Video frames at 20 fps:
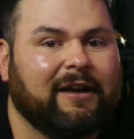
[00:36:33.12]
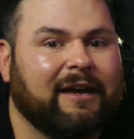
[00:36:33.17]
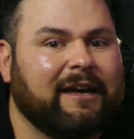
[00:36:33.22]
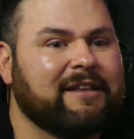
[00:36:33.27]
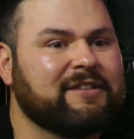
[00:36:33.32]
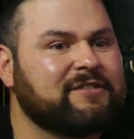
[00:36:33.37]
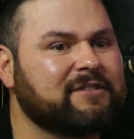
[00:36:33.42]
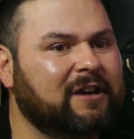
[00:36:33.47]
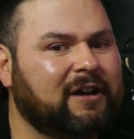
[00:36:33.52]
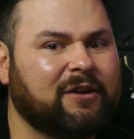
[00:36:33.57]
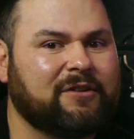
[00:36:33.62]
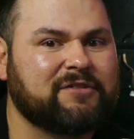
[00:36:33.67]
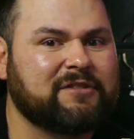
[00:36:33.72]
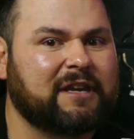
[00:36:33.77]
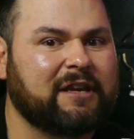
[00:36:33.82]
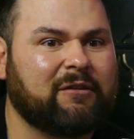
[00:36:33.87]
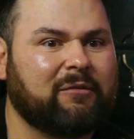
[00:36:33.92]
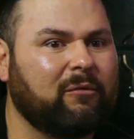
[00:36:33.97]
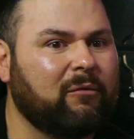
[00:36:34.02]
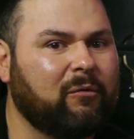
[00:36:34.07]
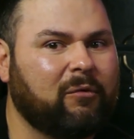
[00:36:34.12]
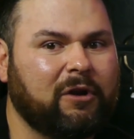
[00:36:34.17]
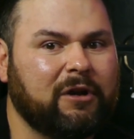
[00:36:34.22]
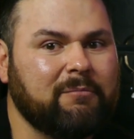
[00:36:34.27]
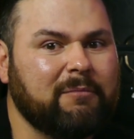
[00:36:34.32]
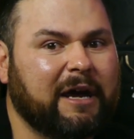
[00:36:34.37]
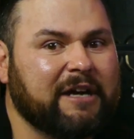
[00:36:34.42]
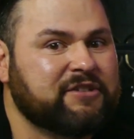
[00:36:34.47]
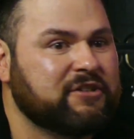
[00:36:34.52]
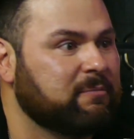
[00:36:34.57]
And so I was like, what
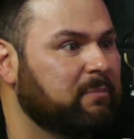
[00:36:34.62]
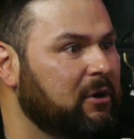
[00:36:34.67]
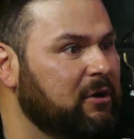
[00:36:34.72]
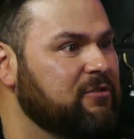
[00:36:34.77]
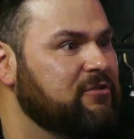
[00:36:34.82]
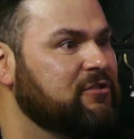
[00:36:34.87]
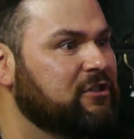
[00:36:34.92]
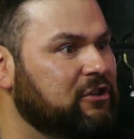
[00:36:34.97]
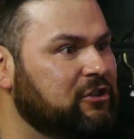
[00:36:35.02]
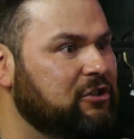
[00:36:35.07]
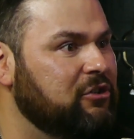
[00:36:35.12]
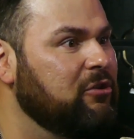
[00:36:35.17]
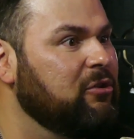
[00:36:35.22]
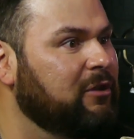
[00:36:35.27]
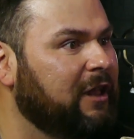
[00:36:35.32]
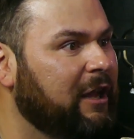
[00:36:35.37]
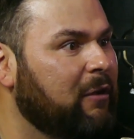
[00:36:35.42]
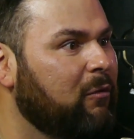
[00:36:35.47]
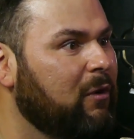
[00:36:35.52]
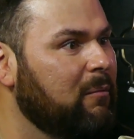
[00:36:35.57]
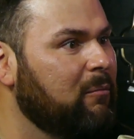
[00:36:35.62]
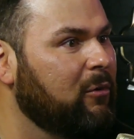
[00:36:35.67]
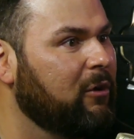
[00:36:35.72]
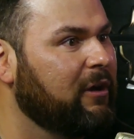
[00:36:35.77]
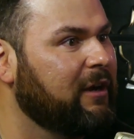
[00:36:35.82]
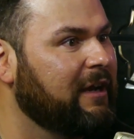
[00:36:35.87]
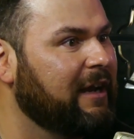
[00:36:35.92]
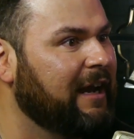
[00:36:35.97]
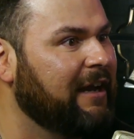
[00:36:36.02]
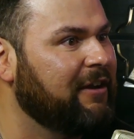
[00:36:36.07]
am I supposed to do? Like, what more
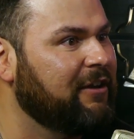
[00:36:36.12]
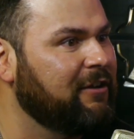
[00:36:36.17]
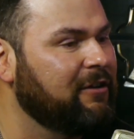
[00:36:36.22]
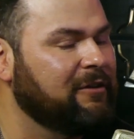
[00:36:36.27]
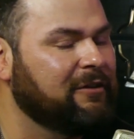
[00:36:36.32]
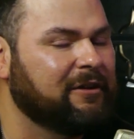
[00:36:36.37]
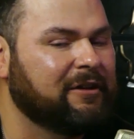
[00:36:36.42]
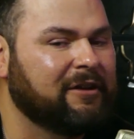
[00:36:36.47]
can I do?